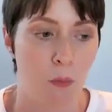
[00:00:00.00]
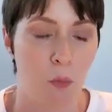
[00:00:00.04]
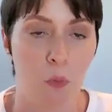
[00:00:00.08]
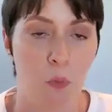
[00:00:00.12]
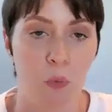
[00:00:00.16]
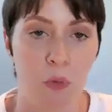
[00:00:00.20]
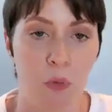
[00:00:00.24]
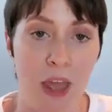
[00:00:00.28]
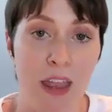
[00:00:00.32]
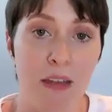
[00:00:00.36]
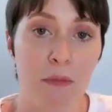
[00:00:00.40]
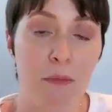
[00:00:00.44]

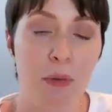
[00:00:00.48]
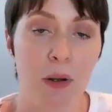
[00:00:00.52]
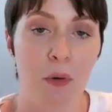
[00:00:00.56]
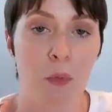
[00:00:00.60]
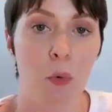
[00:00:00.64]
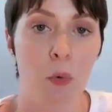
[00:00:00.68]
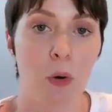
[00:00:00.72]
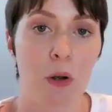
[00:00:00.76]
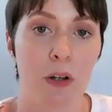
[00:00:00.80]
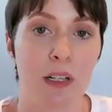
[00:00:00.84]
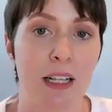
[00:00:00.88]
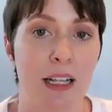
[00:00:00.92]
They've
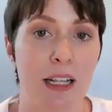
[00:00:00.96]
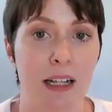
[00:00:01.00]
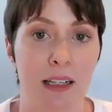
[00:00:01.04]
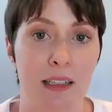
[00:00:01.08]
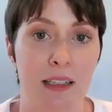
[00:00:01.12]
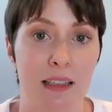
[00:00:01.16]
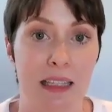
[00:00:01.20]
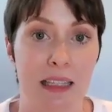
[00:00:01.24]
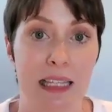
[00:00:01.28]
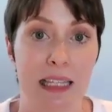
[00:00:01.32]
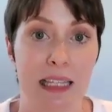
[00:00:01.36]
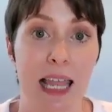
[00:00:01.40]
been working
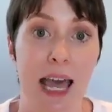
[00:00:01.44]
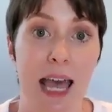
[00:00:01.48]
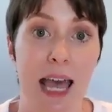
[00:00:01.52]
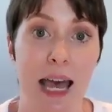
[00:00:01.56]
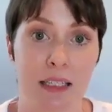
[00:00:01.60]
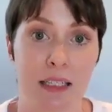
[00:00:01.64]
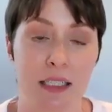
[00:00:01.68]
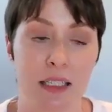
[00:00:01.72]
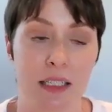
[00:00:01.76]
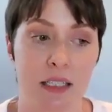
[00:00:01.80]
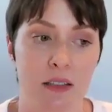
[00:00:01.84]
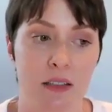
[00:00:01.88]

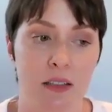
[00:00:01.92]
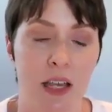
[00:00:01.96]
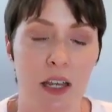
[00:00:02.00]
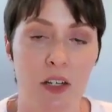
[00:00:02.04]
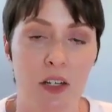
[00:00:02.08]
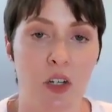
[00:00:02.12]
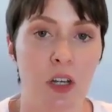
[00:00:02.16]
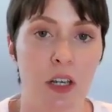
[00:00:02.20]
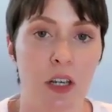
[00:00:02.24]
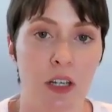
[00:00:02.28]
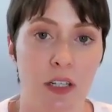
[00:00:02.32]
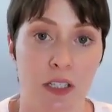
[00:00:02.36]
less. They
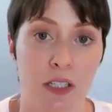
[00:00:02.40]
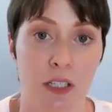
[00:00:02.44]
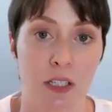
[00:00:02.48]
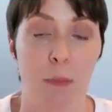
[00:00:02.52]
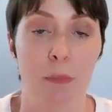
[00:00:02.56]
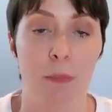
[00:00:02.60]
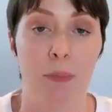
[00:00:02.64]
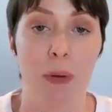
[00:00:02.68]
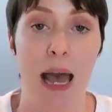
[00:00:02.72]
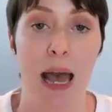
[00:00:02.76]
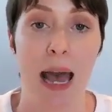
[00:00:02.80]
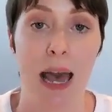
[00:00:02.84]
took a
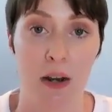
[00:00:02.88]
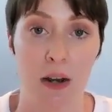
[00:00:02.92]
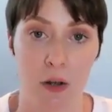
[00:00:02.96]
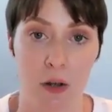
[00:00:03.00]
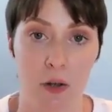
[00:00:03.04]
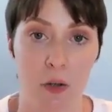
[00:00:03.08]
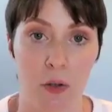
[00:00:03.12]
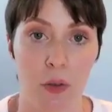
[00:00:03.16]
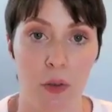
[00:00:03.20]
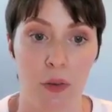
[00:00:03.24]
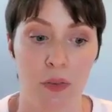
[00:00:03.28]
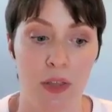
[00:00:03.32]

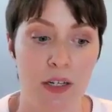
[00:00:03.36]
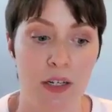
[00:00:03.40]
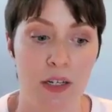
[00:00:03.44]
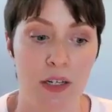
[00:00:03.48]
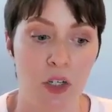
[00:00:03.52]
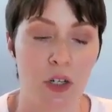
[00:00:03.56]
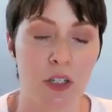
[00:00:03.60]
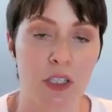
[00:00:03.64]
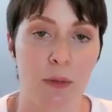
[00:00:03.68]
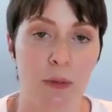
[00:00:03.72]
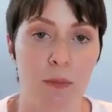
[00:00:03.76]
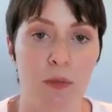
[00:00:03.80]
sabbatical. They
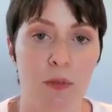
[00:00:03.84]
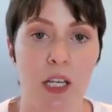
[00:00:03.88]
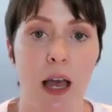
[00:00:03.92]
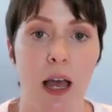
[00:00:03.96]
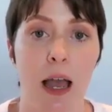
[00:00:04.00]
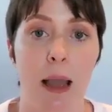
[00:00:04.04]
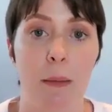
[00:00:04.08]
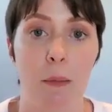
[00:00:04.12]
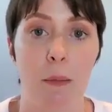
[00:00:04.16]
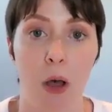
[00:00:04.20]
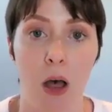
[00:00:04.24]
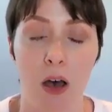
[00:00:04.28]
took some
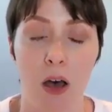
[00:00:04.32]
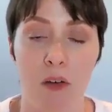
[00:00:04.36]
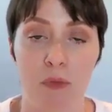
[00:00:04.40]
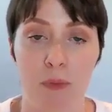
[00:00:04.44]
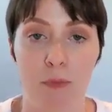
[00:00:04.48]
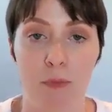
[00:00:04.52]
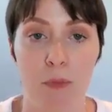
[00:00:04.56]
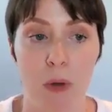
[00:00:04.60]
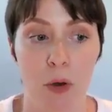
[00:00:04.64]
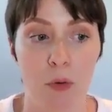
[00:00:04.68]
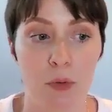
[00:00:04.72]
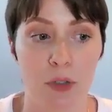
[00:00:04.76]
time off,
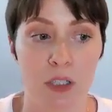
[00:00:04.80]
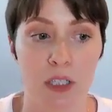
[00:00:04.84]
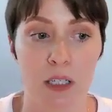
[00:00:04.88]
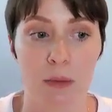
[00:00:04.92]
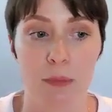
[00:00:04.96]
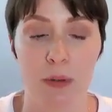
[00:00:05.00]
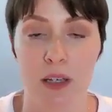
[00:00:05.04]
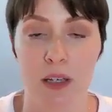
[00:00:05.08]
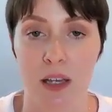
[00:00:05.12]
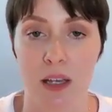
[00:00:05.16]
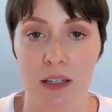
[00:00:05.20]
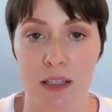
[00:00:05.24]
mostly
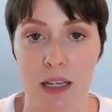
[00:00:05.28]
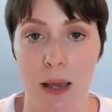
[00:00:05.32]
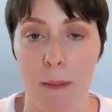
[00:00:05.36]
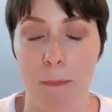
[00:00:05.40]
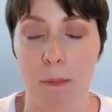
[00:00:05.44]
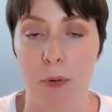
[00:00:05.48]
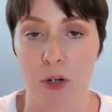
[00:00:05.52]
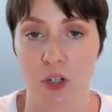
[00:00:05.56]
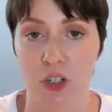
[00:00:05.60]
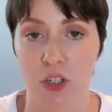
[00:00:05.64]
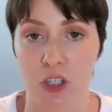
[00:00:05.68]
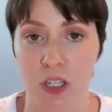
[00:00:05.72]
because I
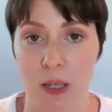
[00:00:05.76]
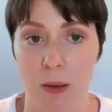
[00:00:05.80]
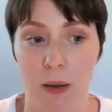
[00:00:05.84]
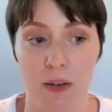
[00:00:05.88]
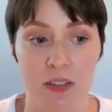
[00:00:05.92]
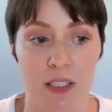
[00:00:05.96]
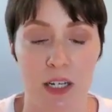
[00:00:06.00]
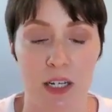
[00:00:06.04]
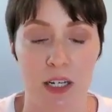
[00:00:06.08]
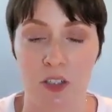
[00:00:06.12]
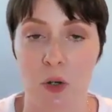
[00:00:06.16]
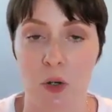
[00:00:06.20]
pushed them. I
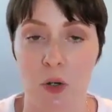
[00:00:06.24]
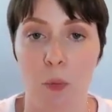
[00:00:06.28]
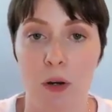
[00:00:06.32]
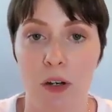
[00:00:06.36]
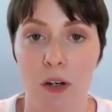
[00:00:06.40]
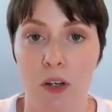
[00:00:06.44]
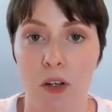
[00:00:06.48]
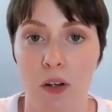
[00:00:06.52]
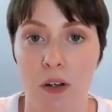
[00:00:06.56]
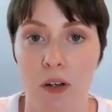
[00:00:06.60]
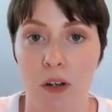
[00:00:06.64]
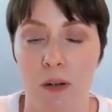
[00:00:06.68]
was like, so when
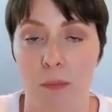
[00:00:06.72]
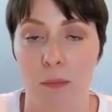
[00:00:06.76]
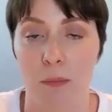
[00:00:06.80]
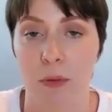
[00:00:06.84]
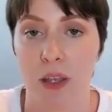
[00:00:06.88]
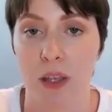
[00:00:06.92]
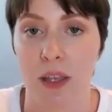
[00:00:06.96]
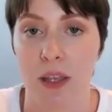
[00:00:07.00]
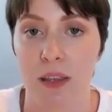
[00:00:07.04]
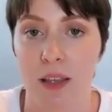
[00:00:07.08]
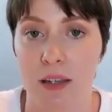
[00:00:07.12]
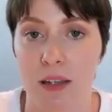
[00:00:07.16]
are you going to
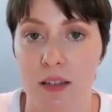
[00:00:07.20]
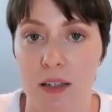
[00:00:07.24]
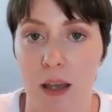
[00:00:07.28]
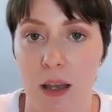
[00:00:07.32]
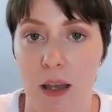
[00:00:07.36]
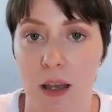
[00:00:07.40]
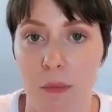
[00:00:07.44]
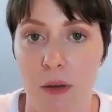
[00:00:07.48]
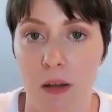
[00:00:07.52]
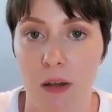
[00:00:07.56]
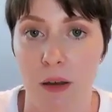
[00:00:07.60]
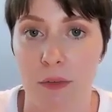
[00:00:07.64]
plan that
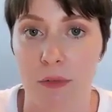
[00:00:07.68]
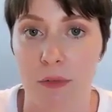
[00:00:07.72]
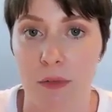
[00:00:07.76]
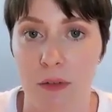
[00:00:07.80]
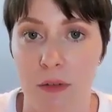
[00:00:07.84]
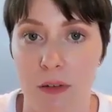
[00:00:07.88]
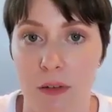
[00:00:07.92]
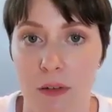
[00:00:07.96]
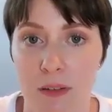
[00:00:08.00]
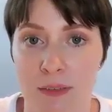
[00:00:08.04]
time off?